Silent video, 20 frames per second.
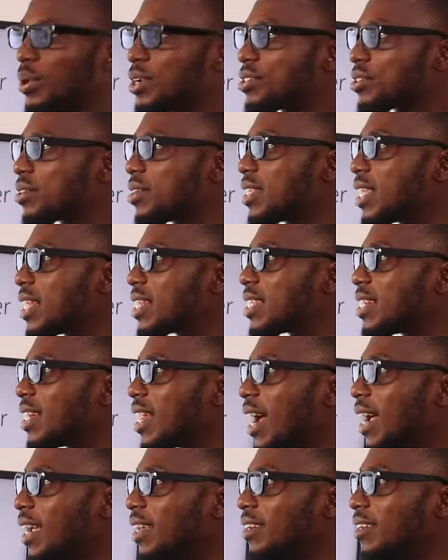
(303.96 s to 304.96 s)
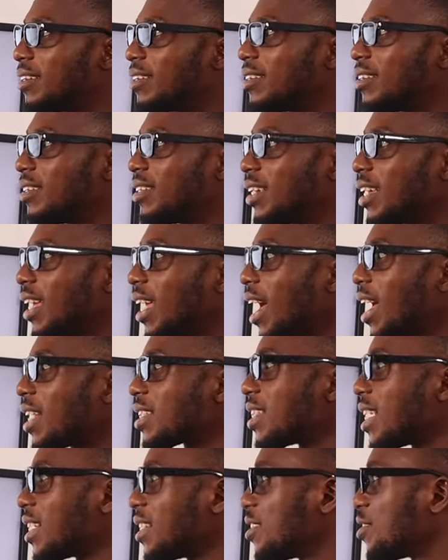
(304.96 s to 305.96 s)
Question 39. The
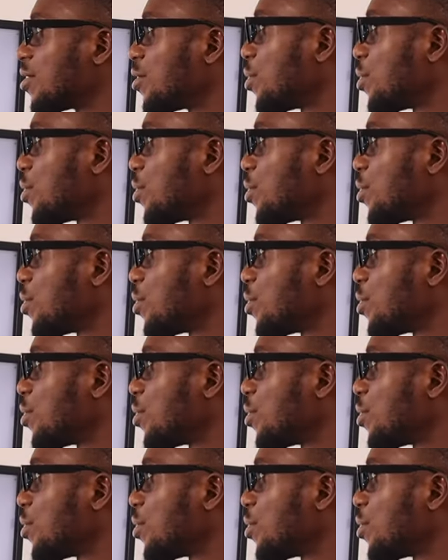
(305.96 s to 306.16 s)
gas that is